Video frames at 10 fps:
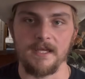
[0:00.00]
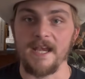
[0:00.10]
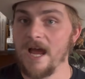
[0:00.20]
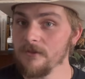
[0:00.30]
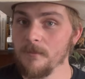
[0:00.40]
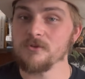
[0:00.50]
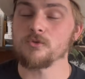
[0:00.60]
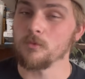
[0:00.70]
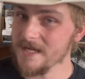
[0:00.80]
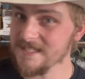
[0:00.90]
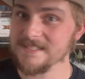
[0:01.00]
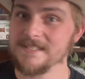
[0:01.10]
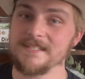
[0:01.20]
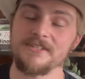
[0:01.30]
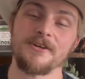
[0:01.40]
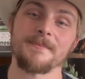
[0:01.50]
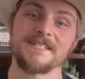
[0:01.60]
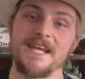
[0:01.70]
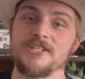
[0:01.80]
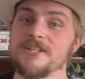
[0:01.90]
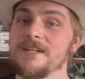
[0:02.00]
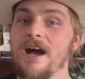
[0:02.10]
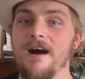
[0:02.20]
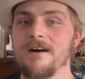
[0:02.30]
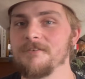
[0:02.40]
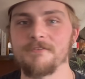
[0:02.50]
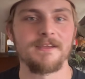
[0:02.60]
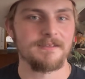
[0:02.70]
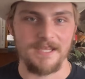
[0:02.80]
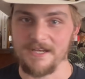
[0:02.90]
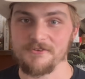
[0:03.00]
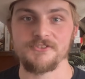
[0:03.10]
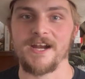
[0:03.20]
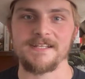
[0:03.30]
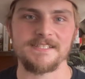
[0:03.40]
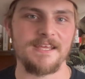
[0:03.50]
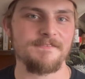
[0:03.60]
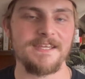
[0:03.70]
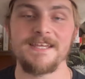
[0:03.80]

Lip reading: And now the most recent interpretation of Inostrancevia